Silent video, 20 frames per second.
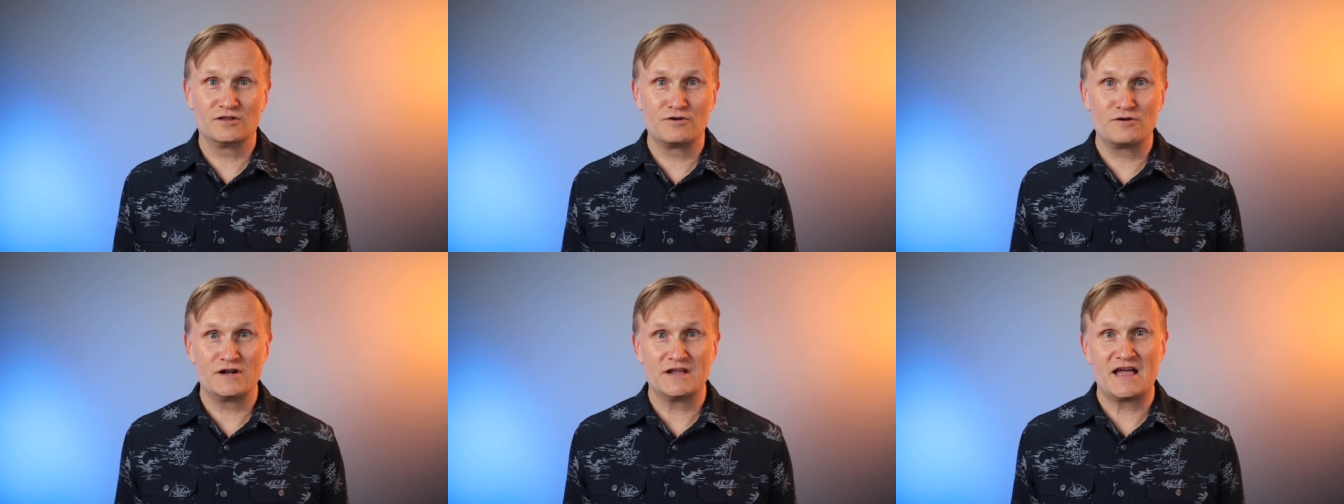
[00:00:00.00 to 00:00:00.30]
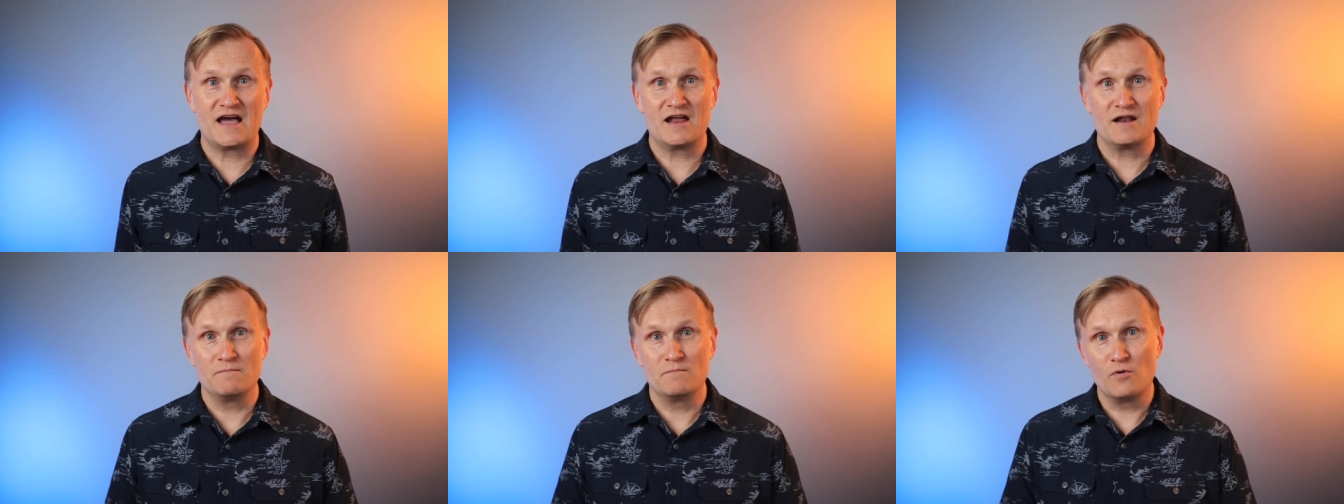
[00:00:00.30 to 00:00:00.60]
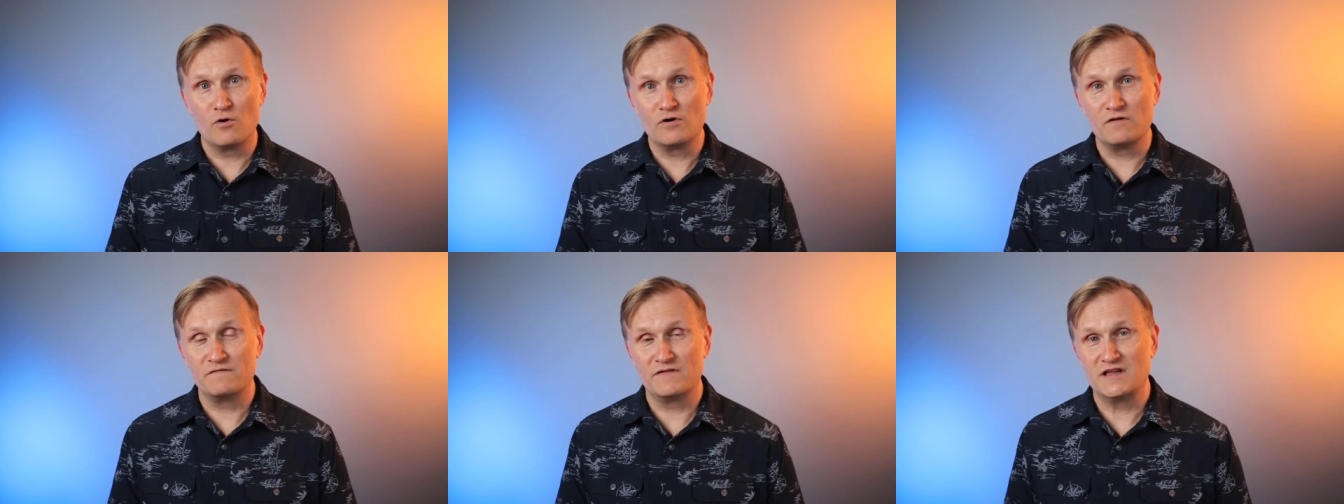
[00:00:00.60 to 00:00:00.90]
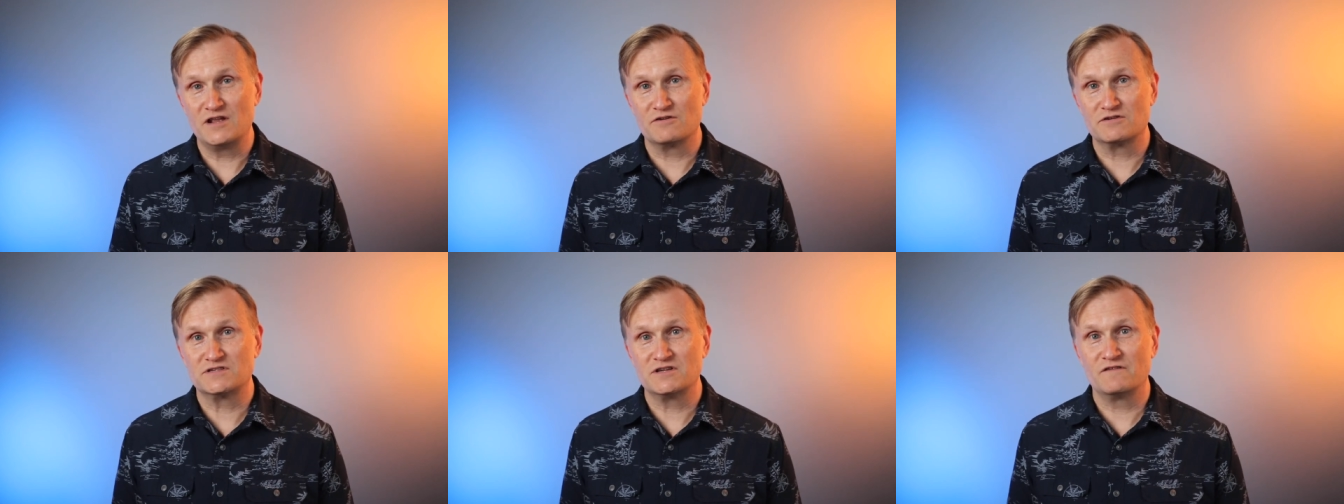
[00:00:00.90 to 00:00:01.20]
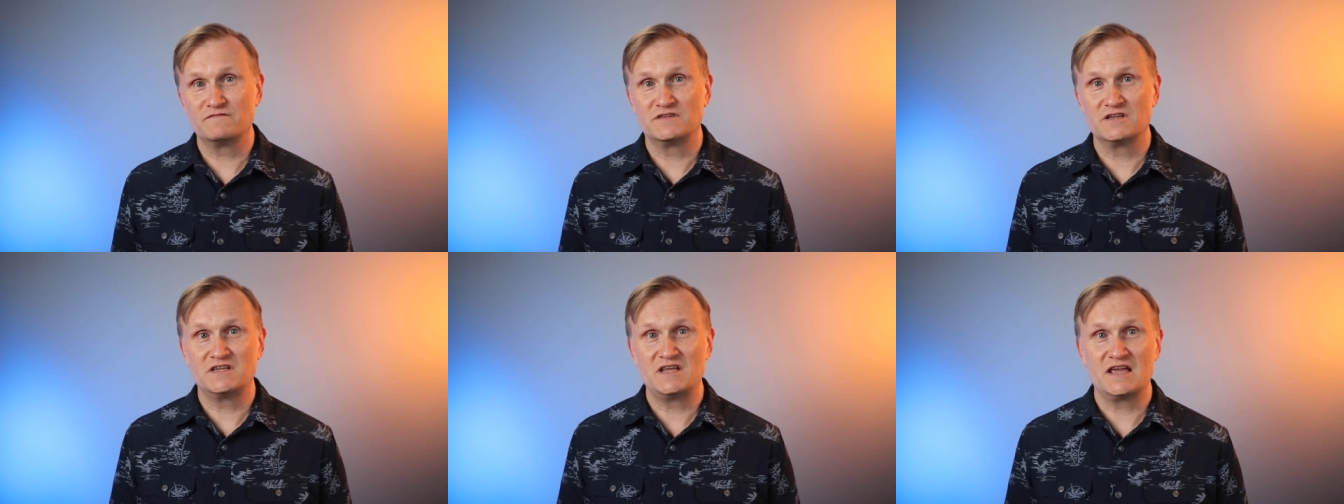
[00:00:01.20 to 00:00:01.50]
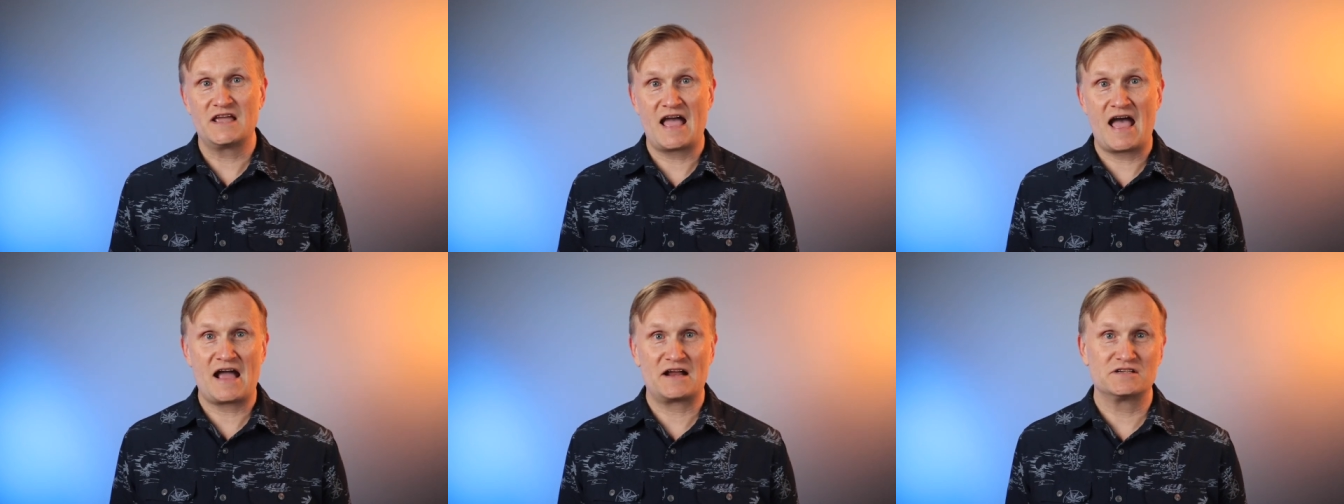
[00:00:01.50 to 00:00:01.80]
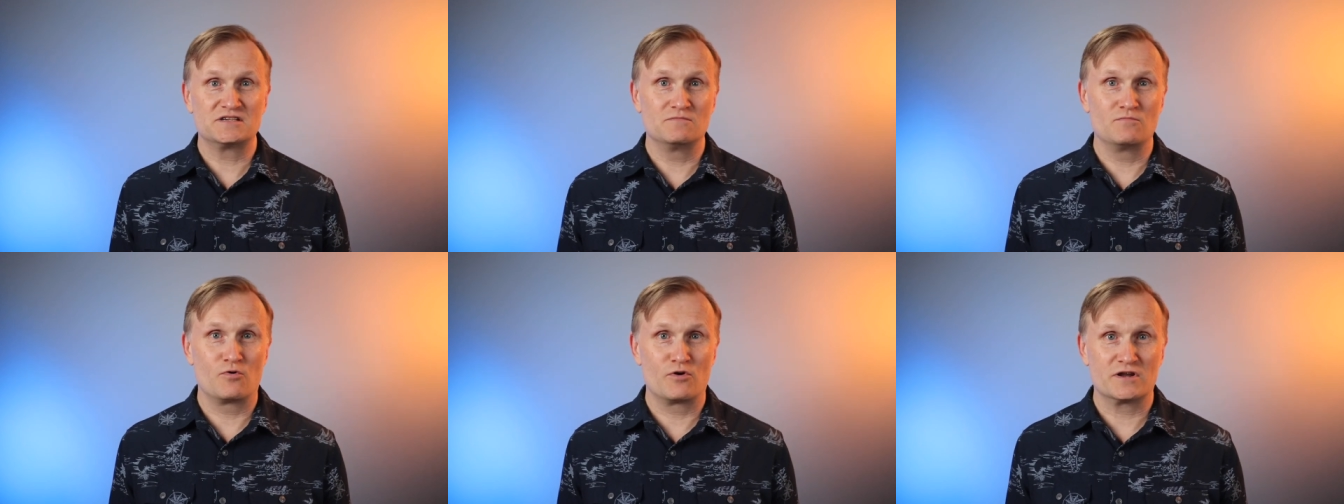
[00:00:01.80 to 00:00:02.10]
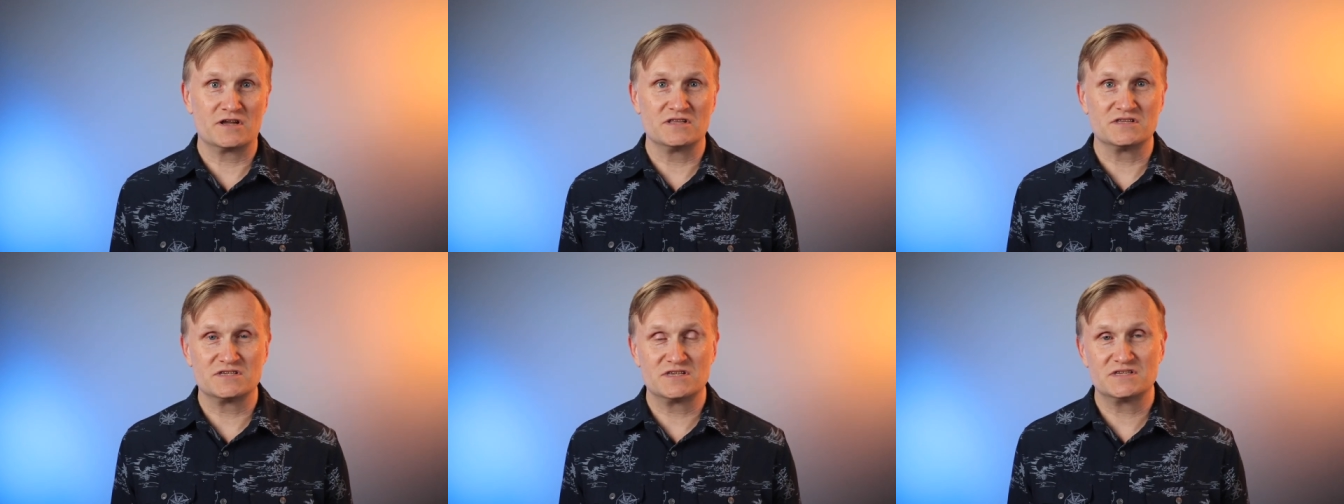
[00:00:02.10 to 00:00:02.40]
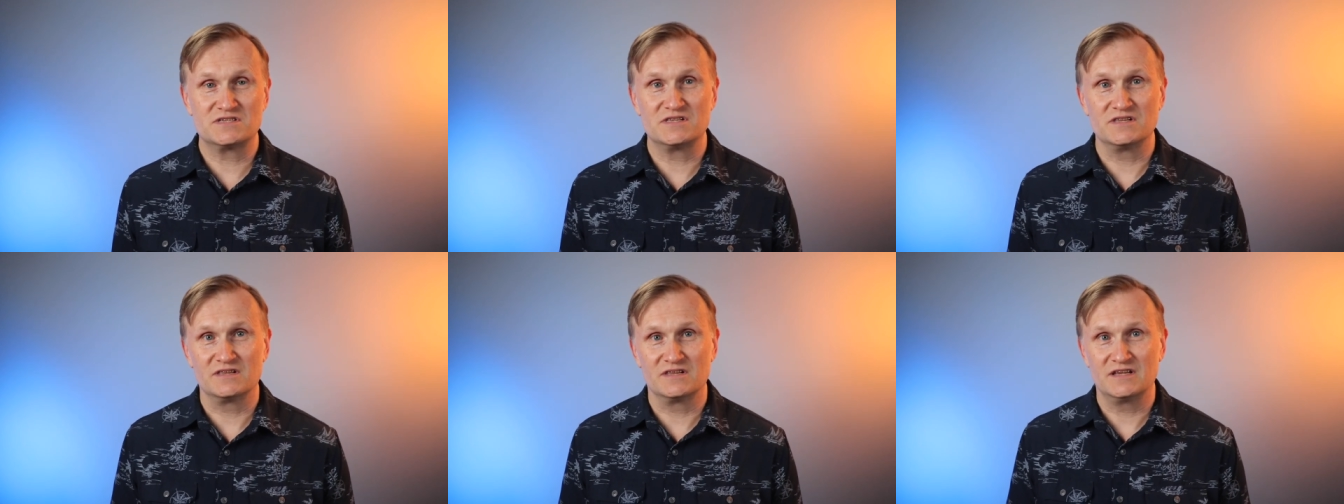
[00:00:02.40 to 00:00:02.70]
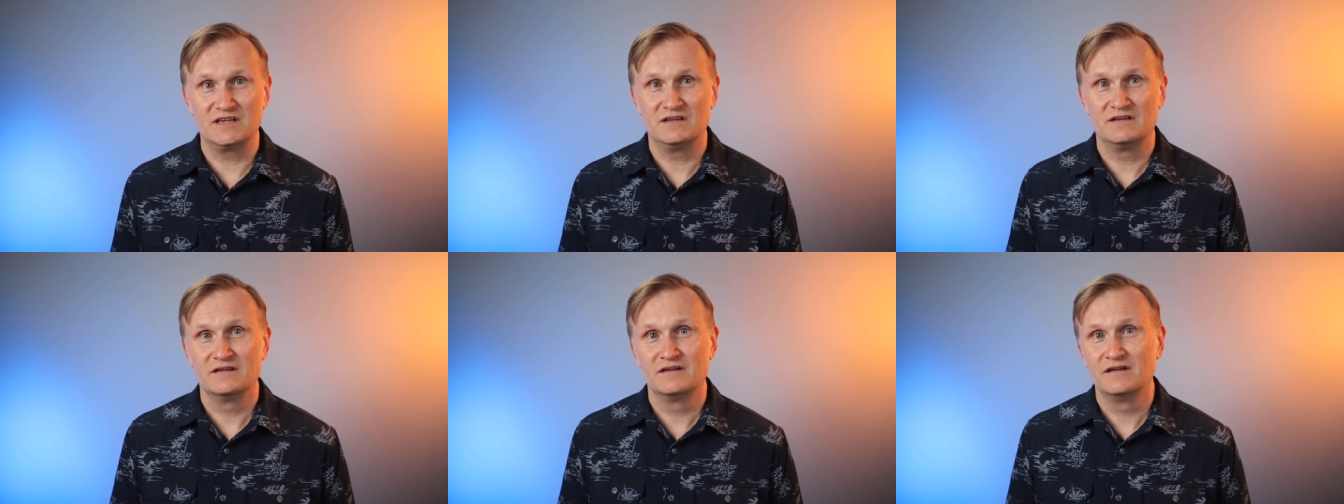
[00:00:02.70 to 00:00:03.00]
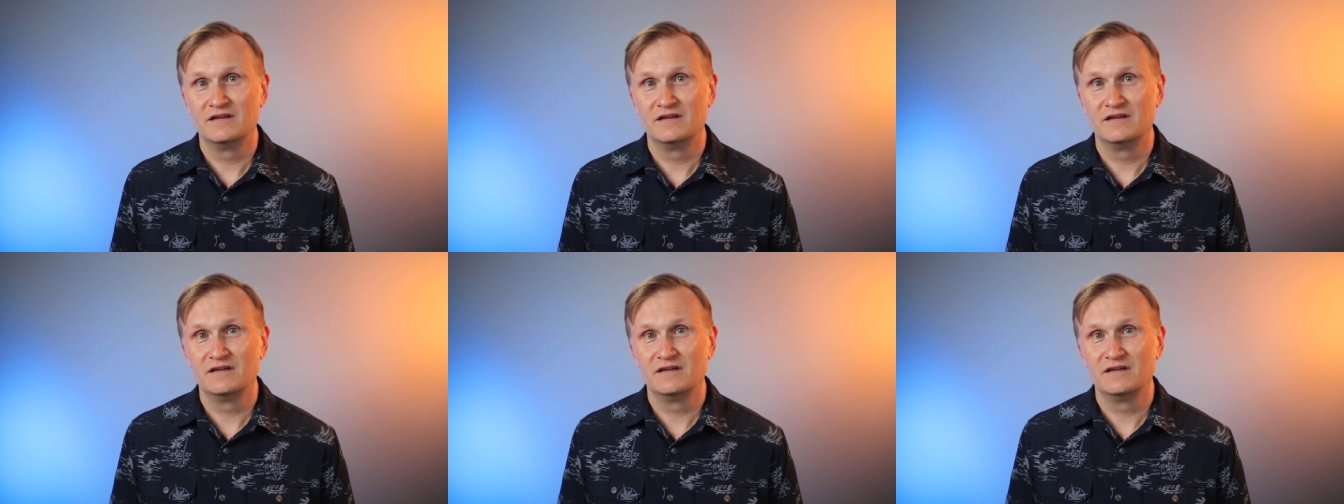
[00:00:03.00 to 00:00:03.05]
learning how to motivate yourself to take action more consistently.